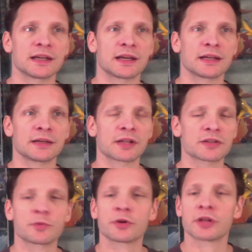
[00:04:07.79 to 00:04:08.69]
without
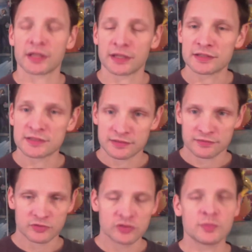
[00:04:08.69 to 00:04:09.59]
spoiling it
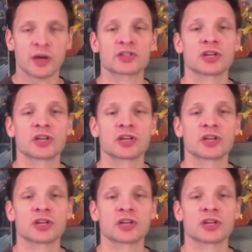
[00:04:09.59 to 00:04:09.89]
too much,